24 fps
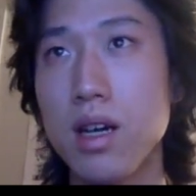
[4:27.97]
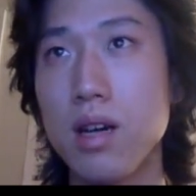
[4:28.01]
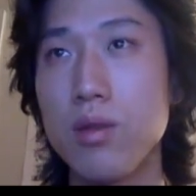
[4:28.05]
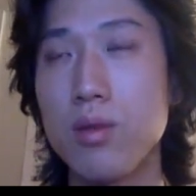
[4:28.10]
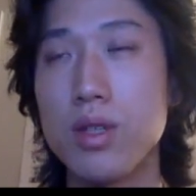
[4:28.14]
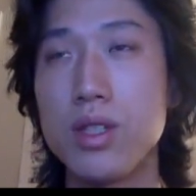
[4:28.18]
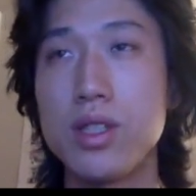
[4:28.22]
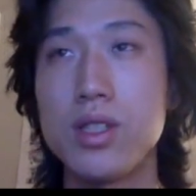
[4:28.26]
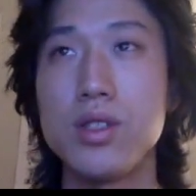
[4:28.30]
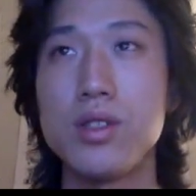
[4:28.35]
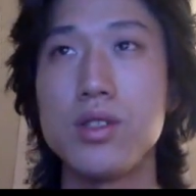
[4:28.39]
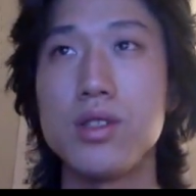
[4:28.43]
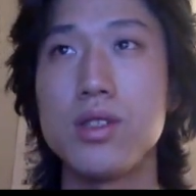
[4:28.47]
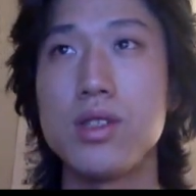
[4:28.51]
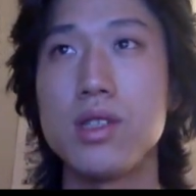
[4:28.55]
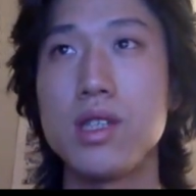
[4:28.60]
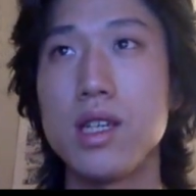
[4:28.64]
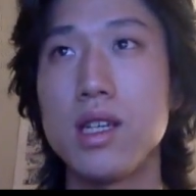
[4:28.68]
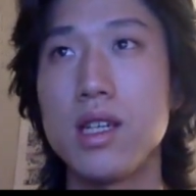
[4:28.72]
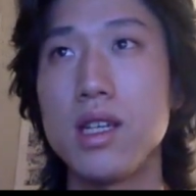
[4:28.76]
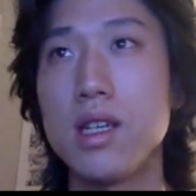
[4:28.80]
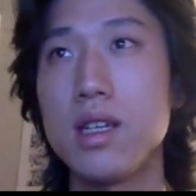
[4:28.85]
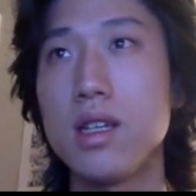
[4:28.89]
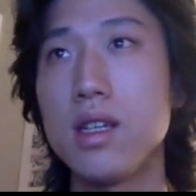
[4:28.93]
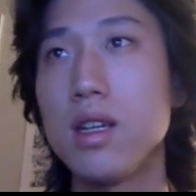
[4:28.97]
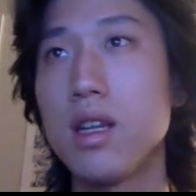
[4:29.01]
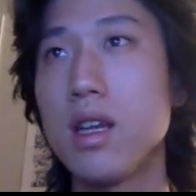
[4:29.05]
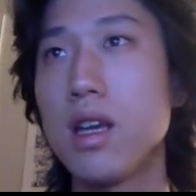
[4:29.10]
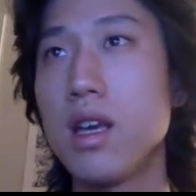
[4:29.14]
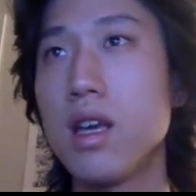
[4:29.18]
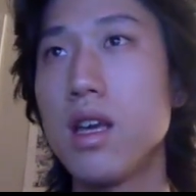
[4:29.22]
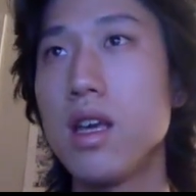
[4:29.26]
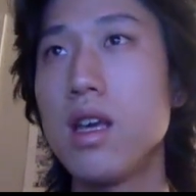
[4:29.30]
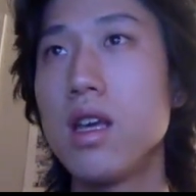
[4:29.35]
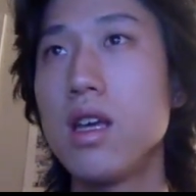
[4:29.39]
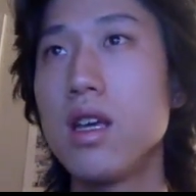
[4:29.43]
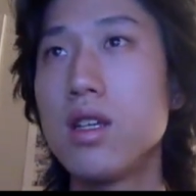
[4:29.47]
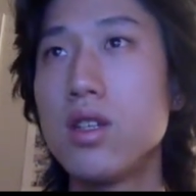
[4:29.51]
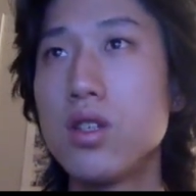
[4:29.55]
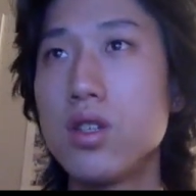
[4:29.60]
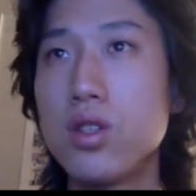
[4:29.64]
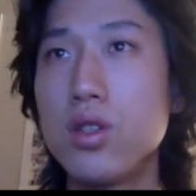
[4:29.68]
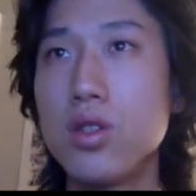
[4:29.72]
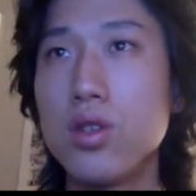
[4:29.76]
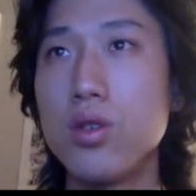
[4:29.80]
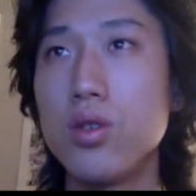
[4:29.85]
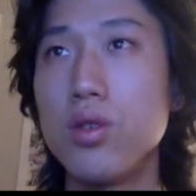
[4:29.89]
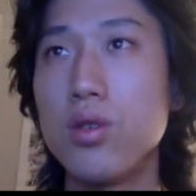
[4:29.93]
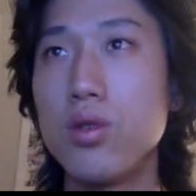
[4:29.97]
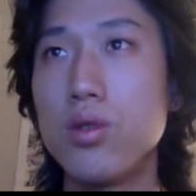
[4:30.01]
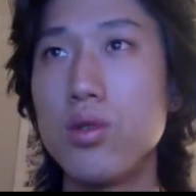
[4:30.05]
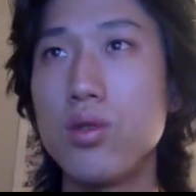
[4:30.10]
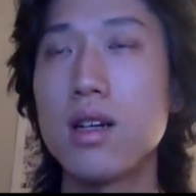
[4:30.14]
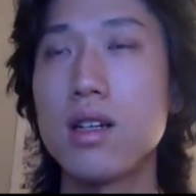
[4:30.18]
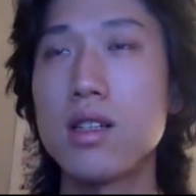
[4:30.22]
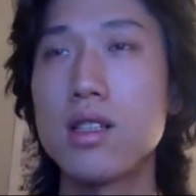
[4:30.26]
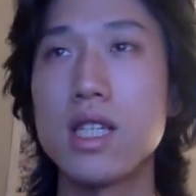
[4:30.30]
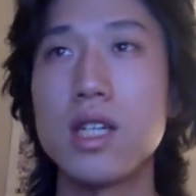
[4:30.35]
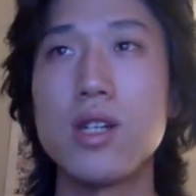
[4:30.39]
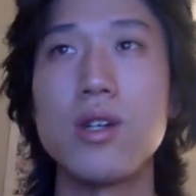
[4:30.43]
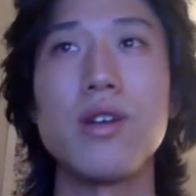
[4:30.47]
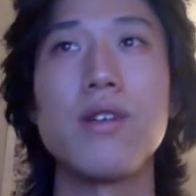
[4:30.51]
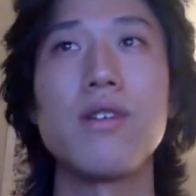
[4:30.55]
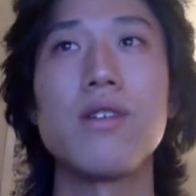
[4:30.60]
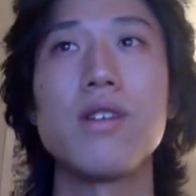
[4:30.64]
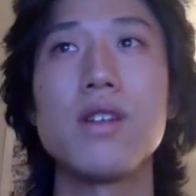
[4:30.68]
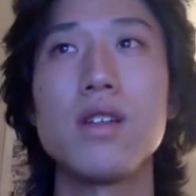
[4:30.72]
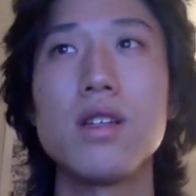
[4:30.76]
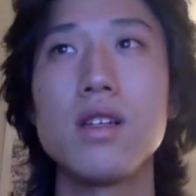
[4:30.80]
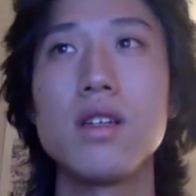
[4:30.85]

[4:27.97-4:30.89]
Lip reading: which uses CNN to generate